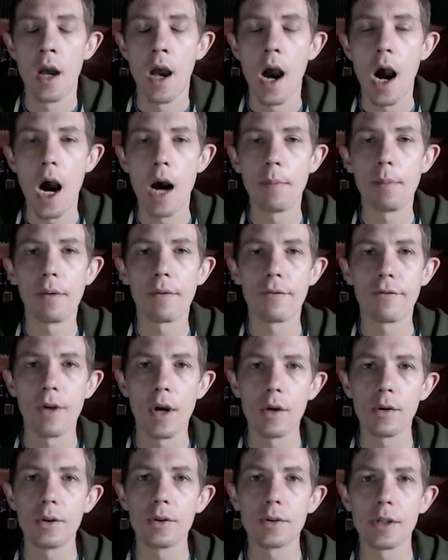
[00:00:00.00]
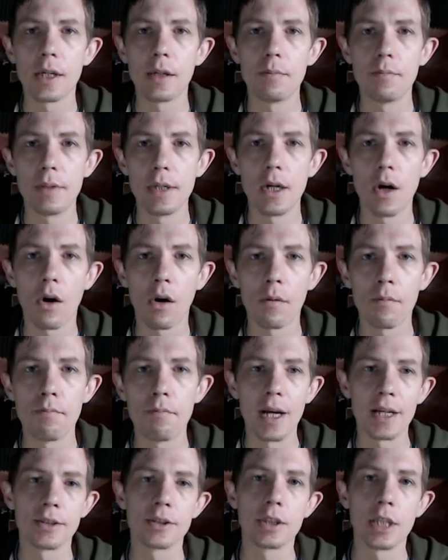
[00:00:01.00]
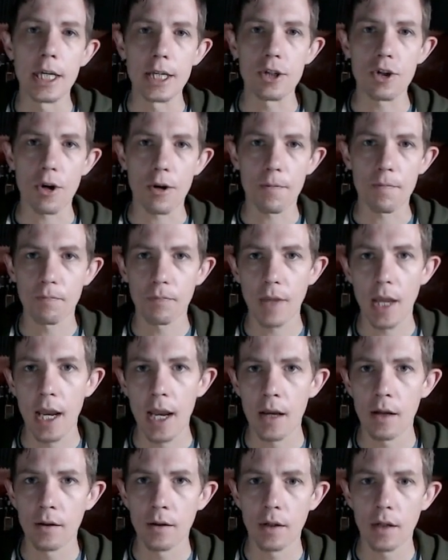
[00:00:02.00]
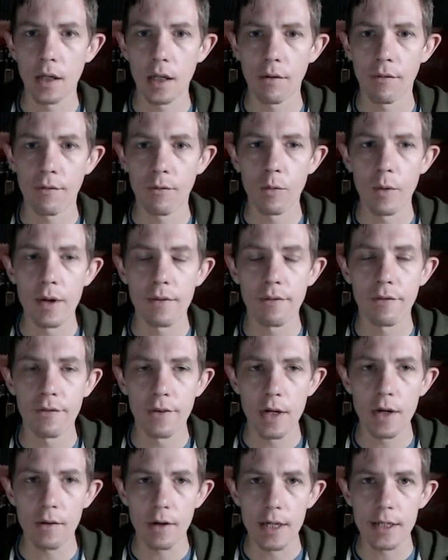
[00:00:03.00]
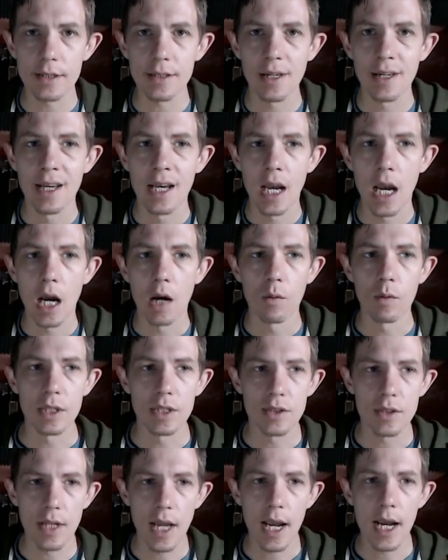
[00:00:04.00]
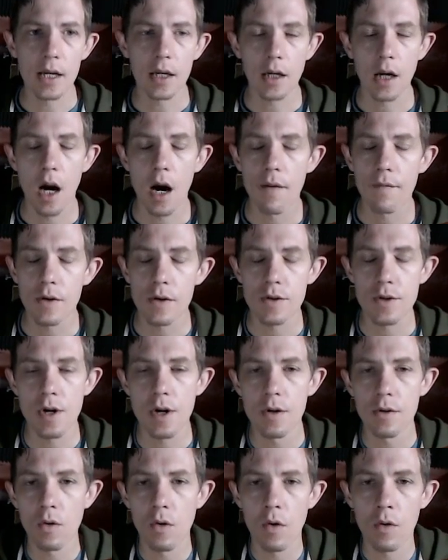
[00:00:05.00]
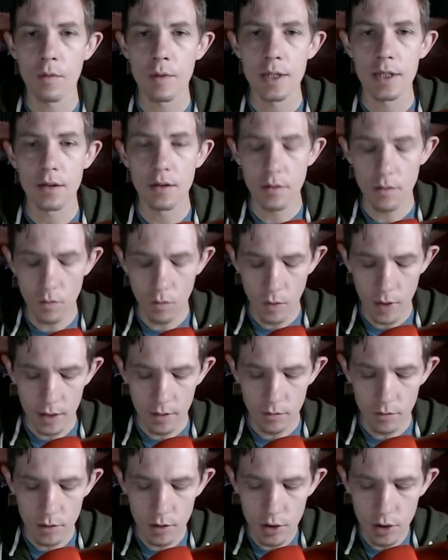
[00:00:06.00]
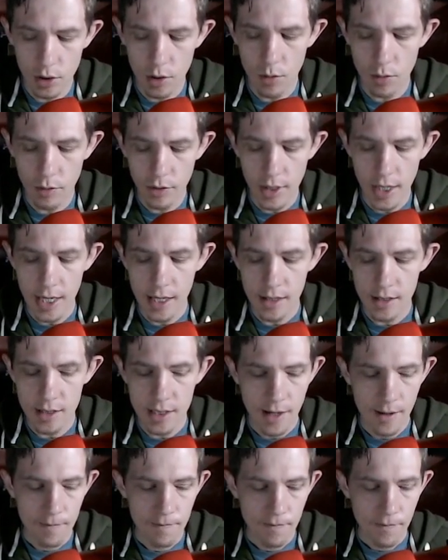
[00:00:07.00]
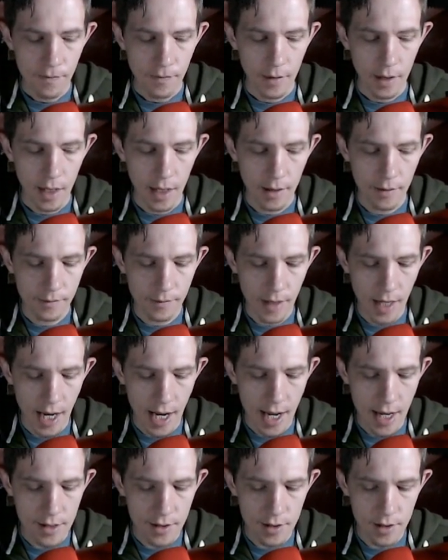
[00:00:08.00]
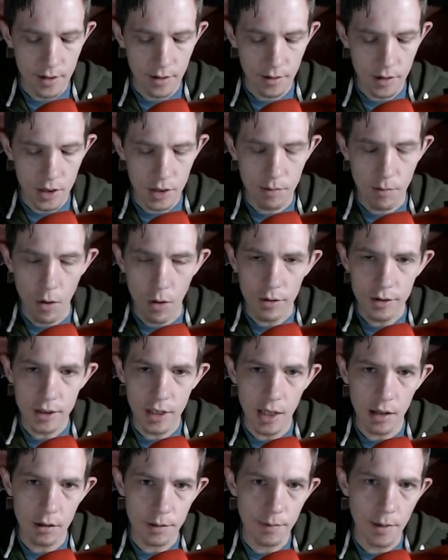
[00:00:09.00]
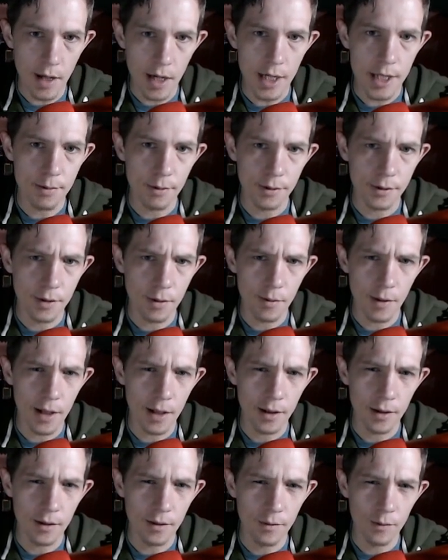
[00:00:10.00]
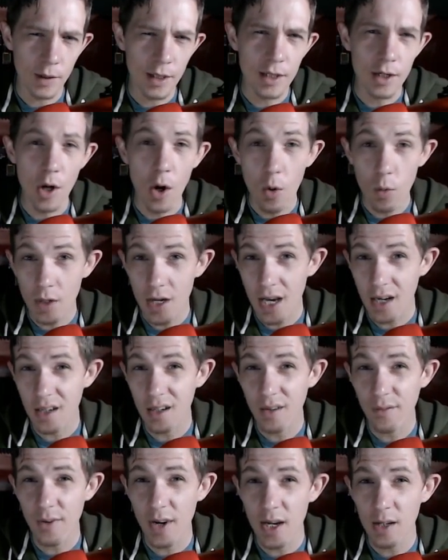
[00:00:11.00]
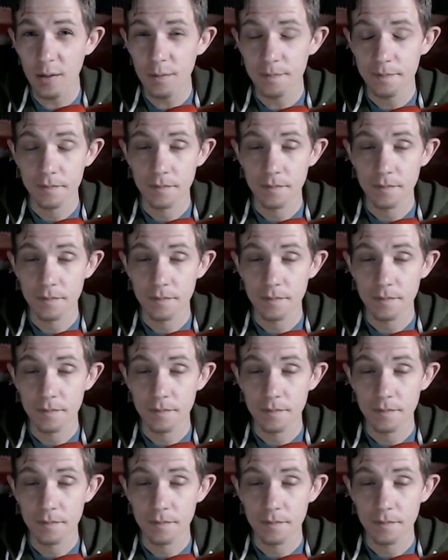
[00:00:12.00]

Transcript: Uh, but failure can be our best teacher. And if we fear it and we stay in a comfort zone, or we, we do things as small scale as possible to where we know we're not going to fail,